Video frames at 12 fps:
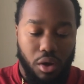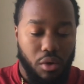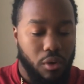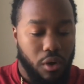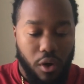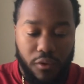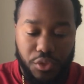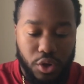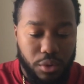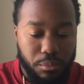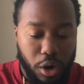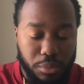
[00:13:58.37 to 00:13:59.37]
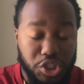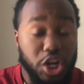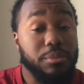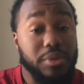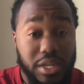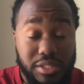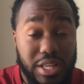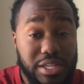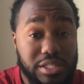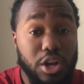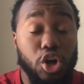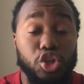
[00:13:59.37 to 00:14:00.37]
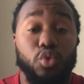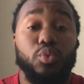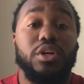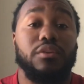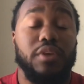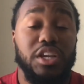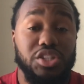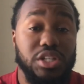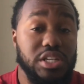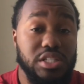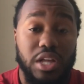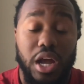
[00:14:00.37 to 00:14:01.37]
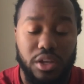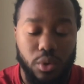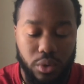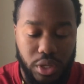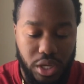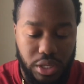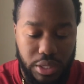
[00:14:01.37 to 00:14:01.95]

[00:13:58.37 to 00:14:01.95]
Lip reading: It's not going anywhere, but just the lounges and the tapas.